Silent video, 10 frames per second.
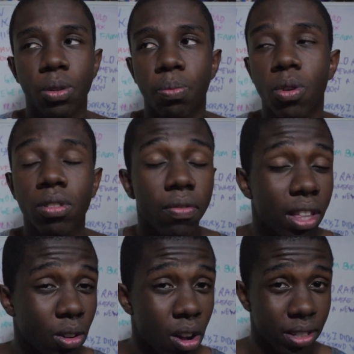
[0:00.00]
most of
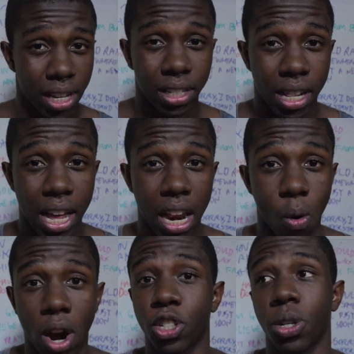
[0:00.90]
the content that I
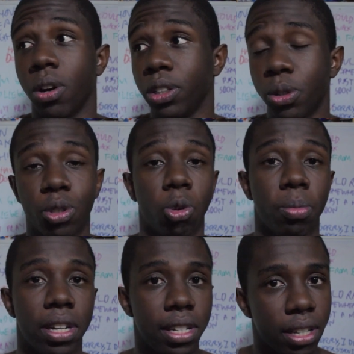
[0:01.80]
watch on
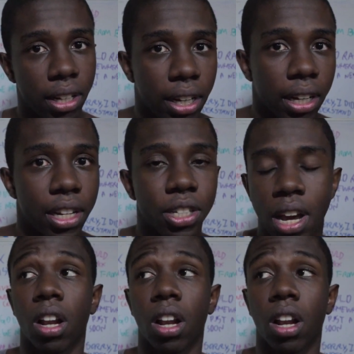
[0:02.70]
YouTube is in English.